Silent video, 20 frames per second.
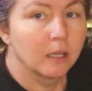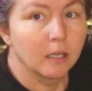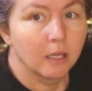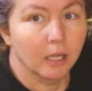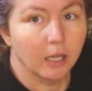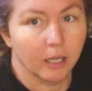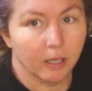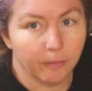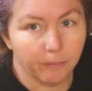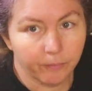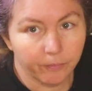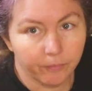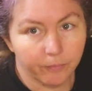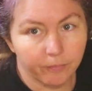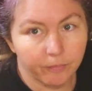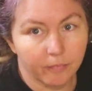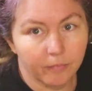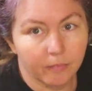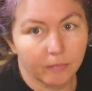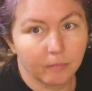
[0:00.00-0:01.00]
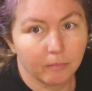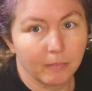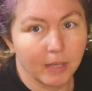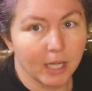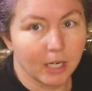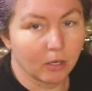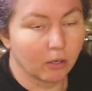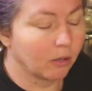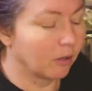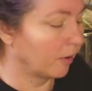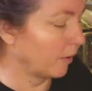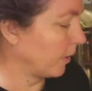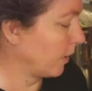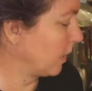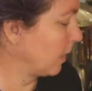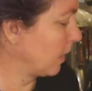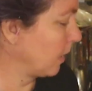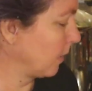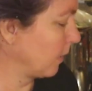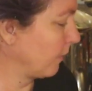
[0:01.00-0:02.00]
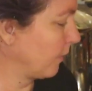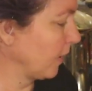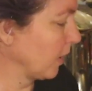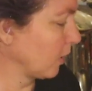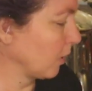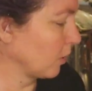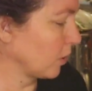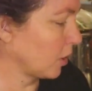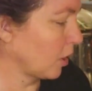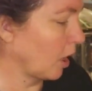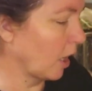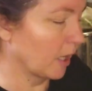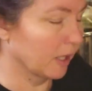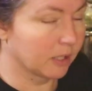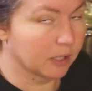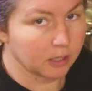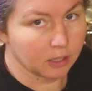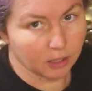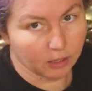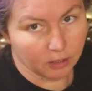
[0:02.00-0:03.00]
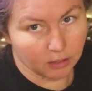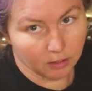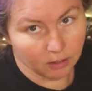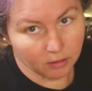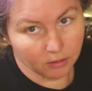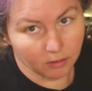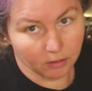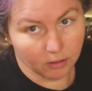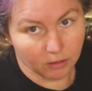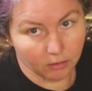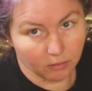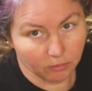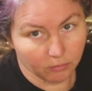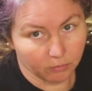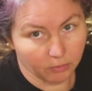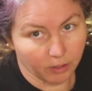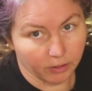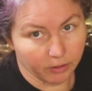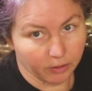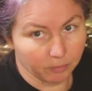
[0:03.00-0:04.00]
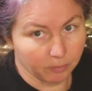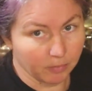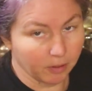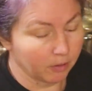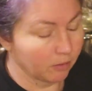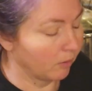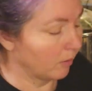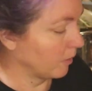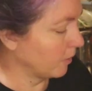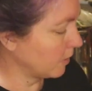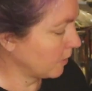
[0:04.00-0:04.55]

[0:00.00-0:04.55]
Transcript: um, metal, the vinegar is caustic and it'll rot the metal.